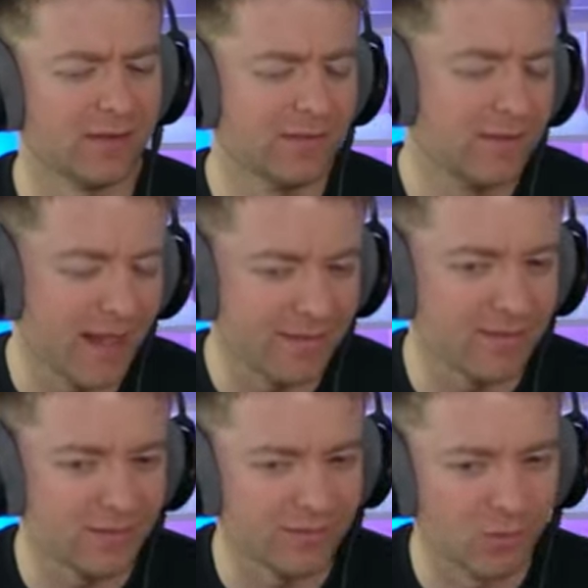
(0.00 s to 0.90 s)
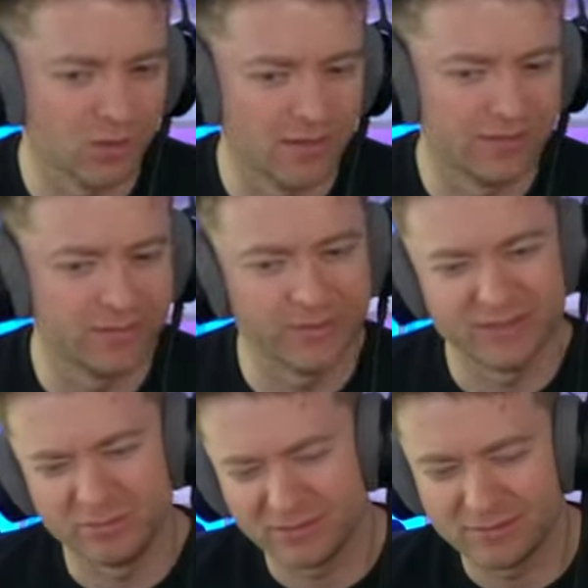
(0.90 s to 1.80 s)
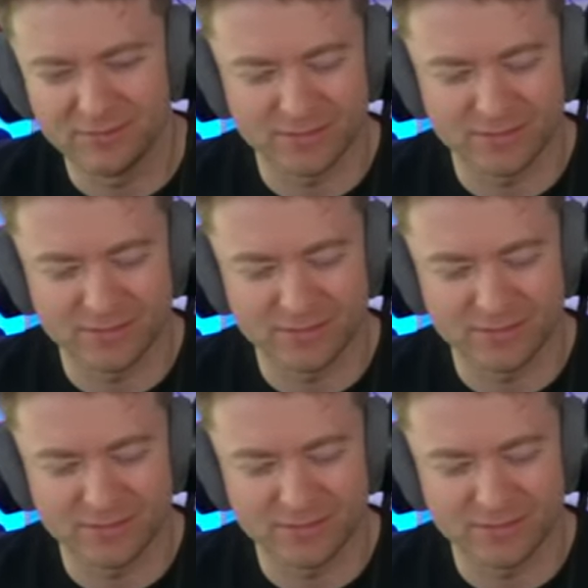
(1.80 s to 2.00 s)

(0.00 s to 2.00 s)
it's yes, it's a four on three, but